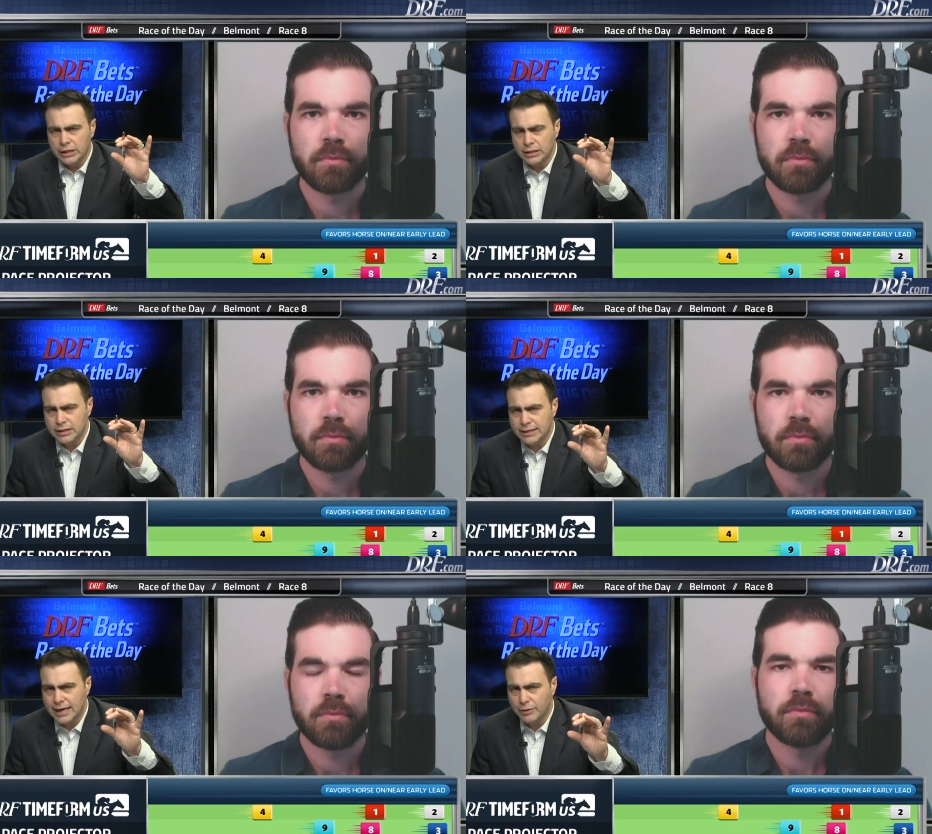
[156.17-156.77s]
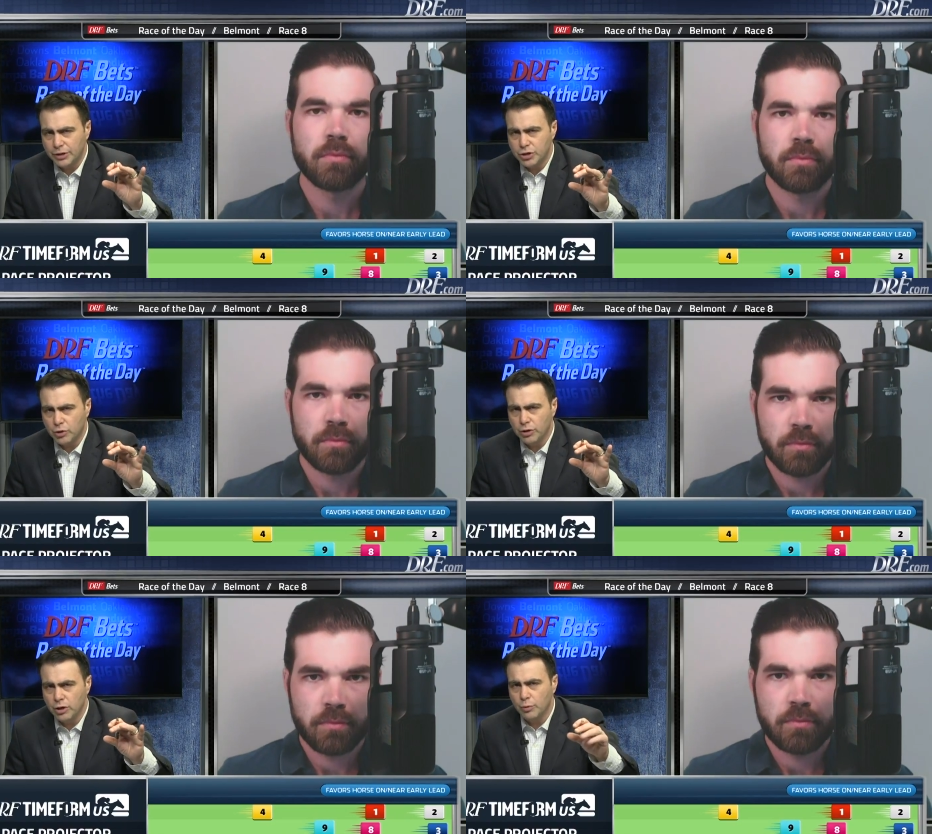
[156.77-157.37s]
Speaker 1: to
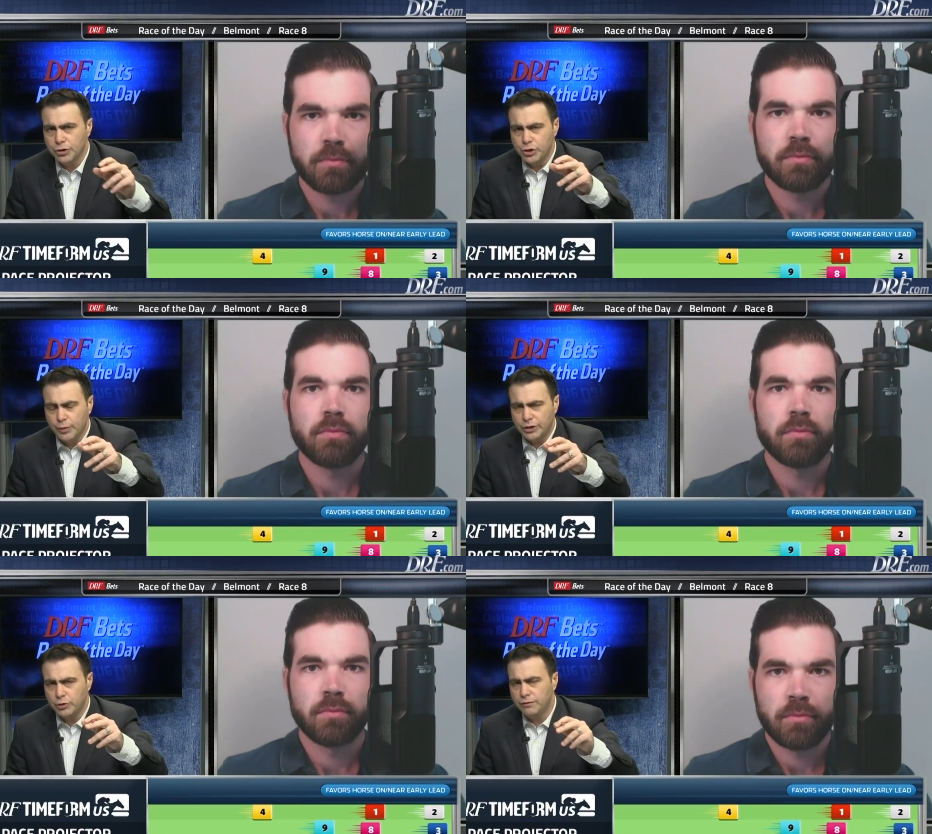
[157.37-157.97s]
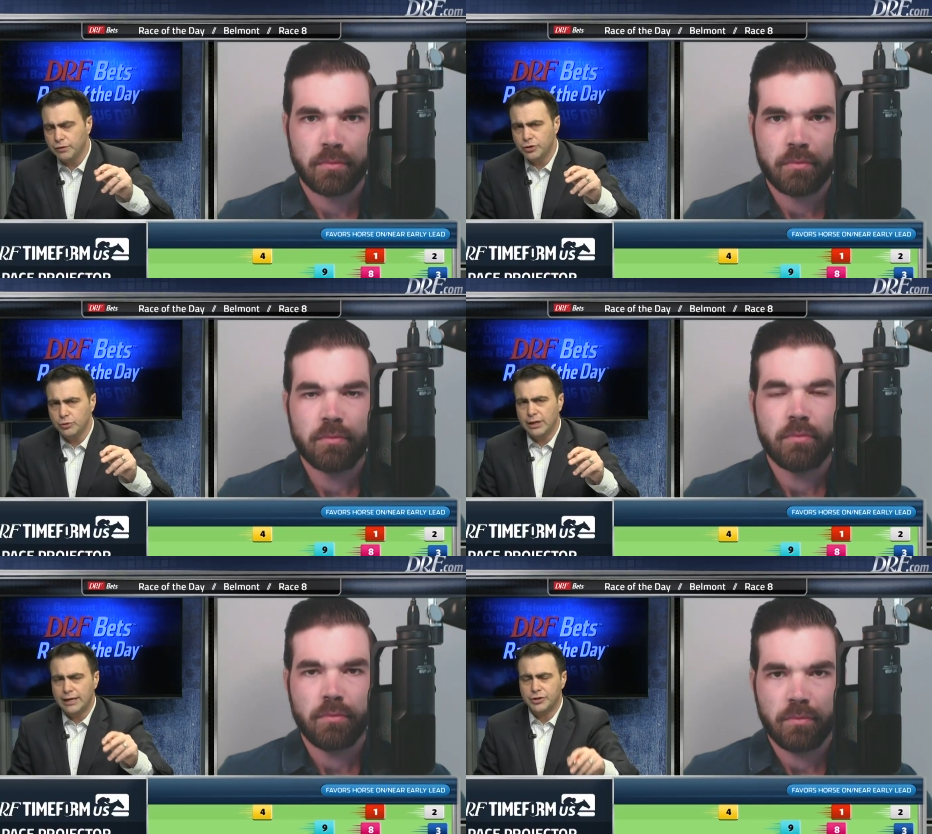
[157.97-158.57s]
Saratoga, where she went two for
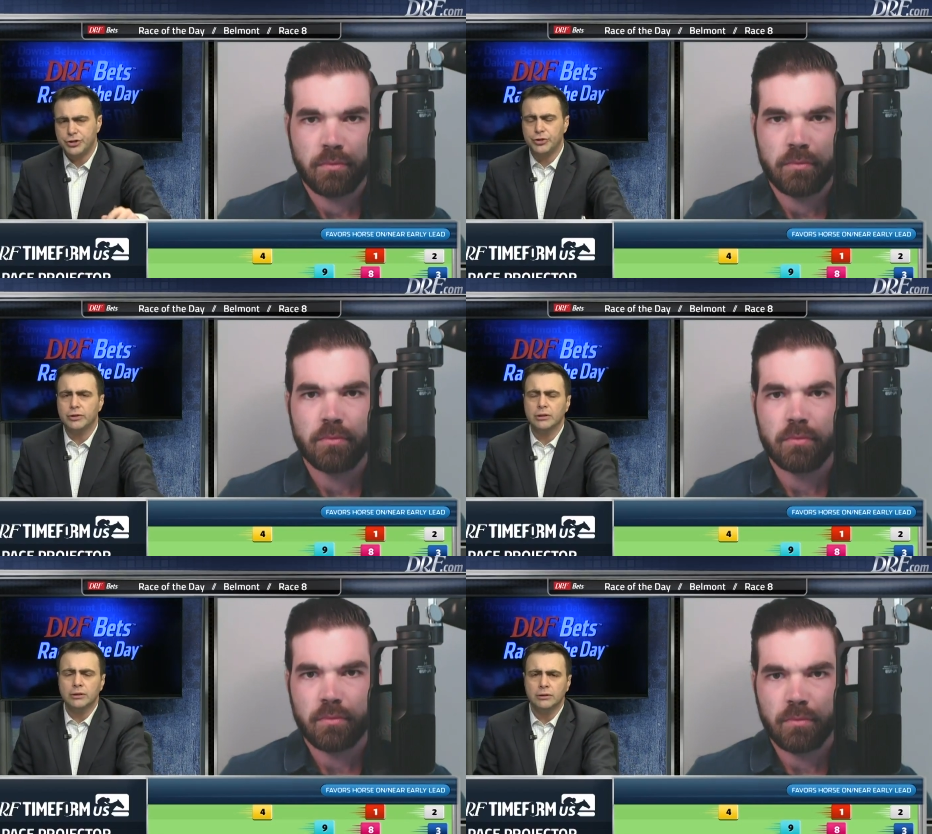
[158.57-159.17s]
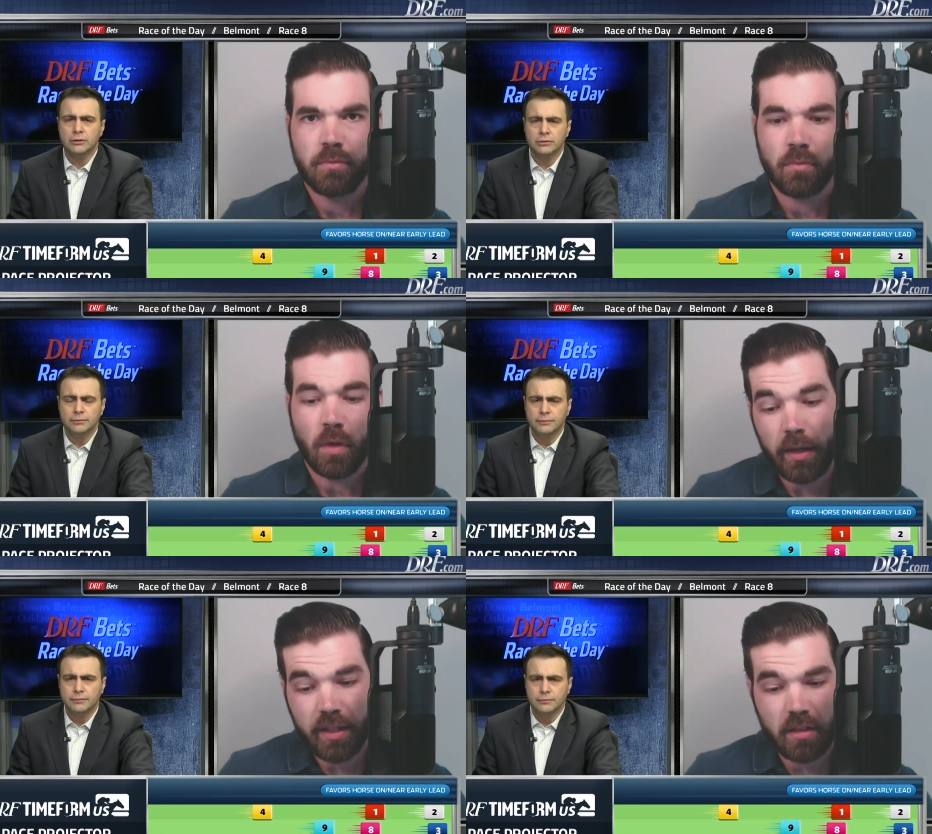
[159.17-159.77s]
two last year.
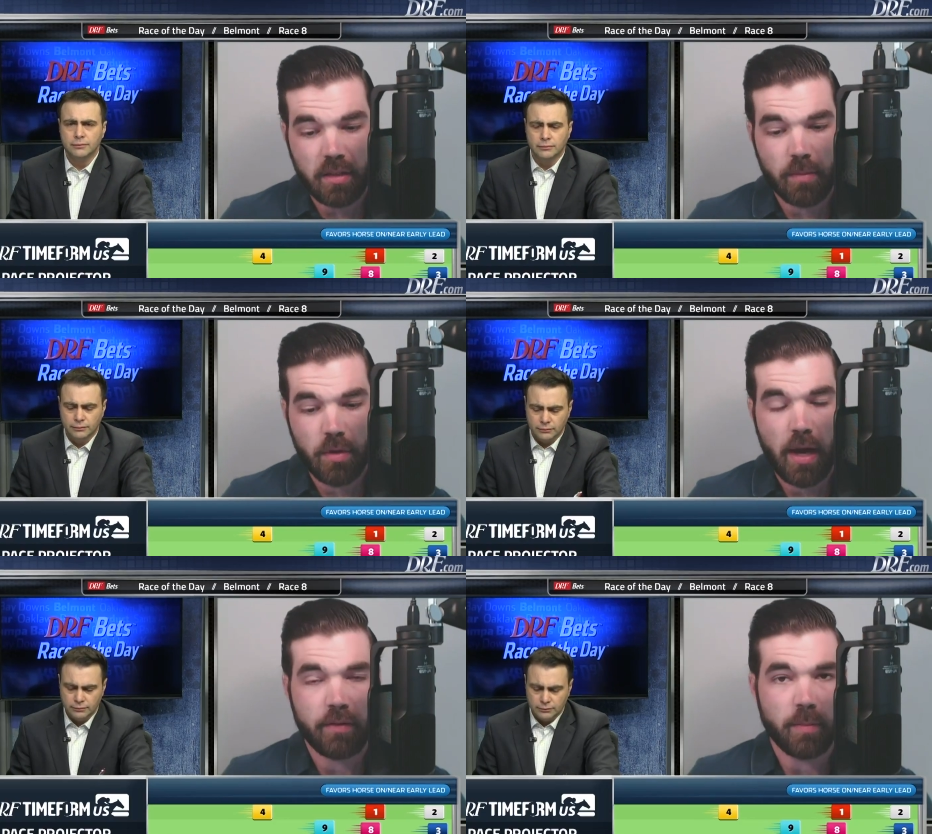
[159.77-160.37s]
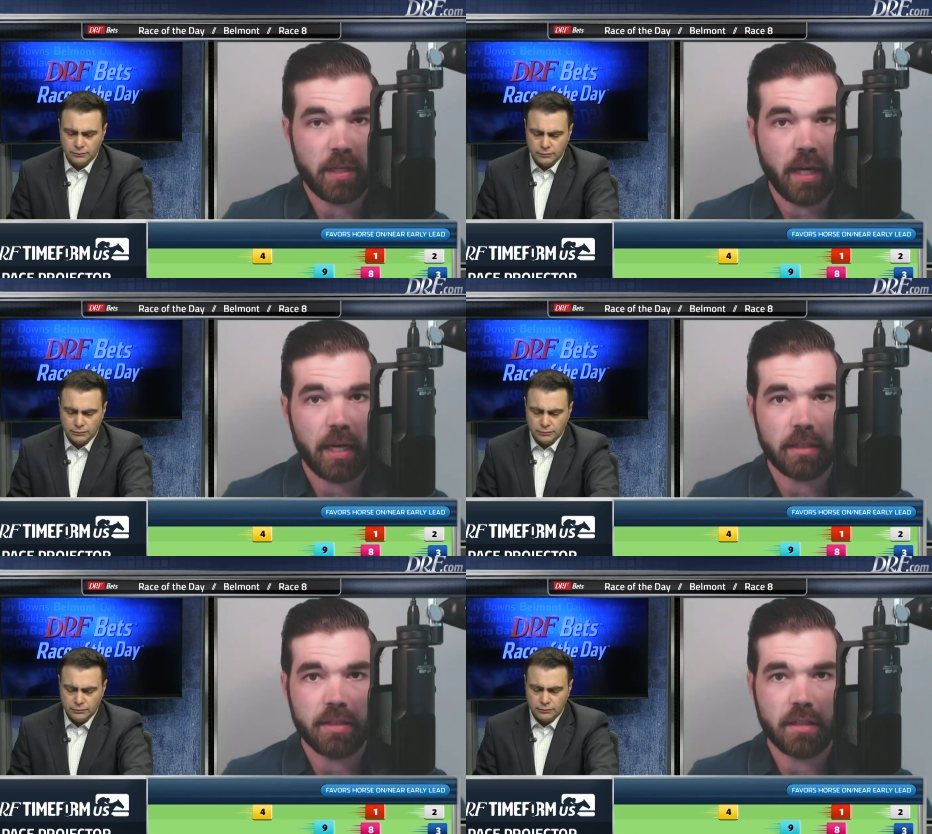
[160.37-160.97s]
Speaker 2: I think it's something you have to be
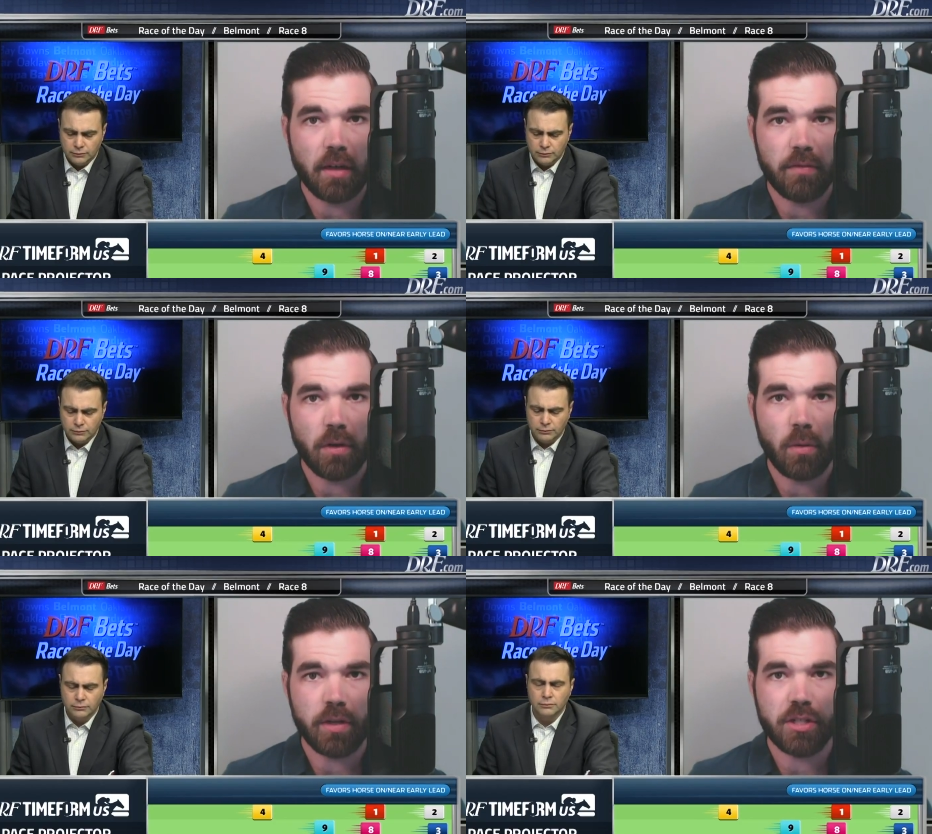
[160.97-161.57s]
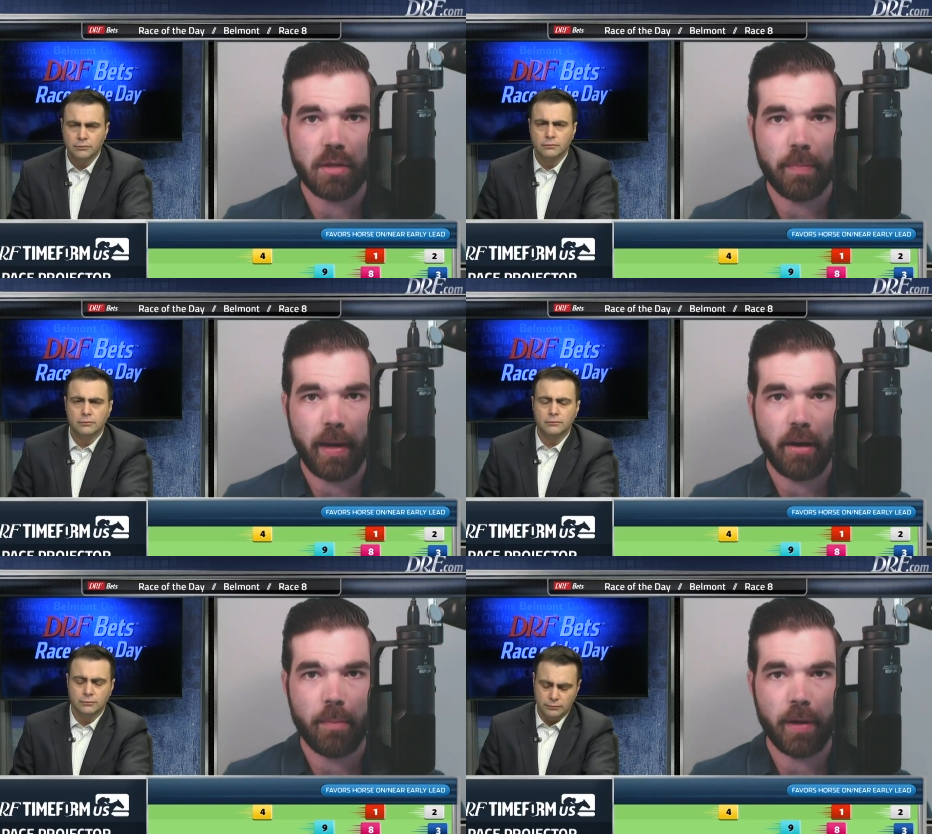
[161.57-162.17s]
cognizant of, no question
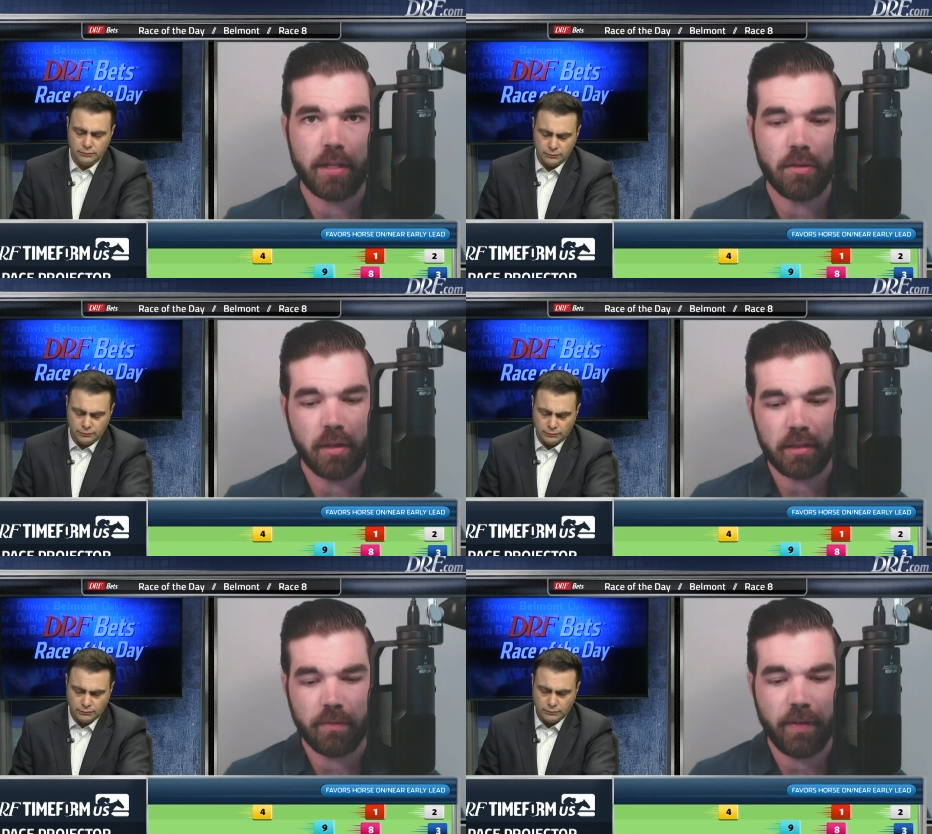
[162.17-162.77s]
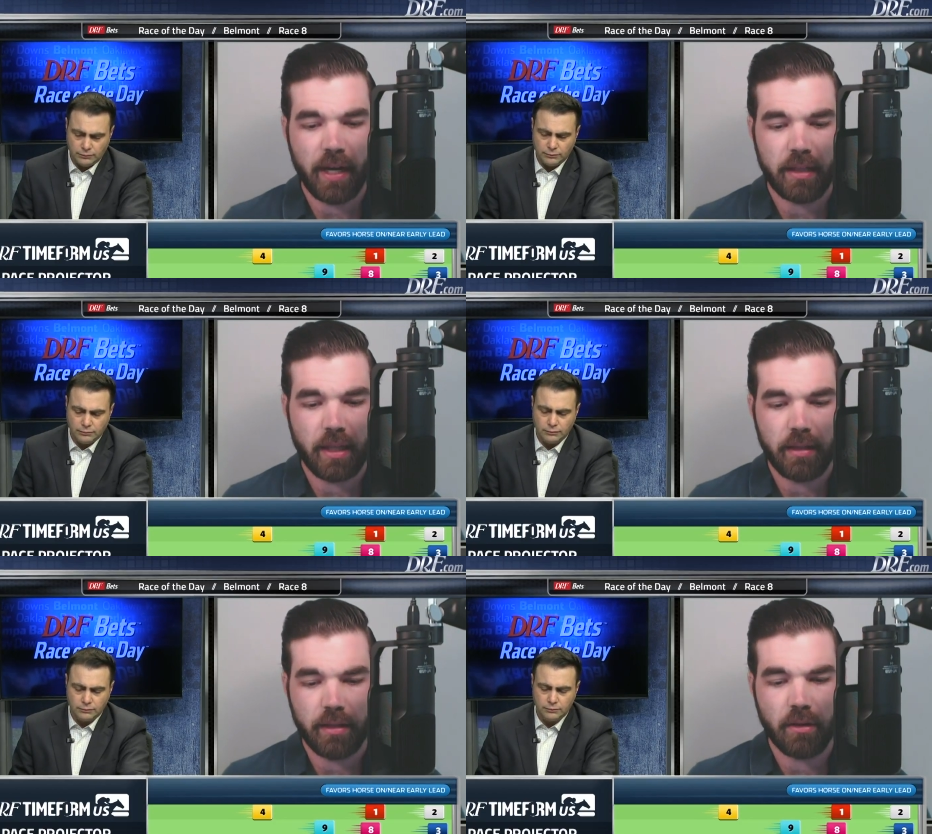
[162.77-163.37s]
about it. But I do like the fact
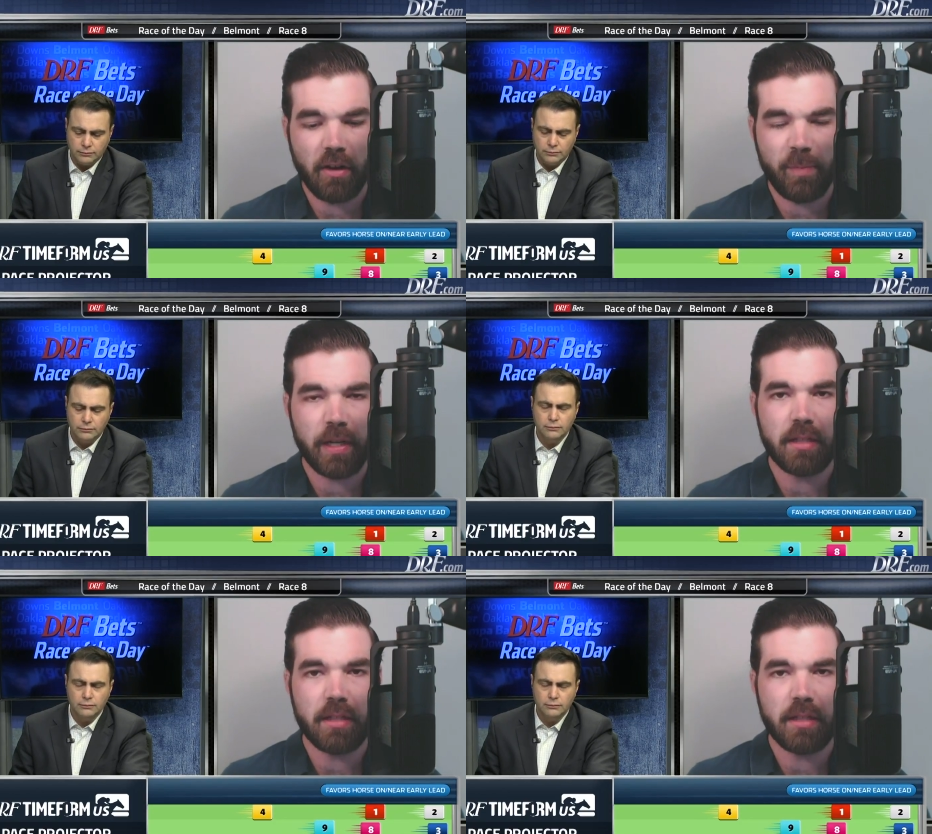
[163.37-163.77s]
that there have been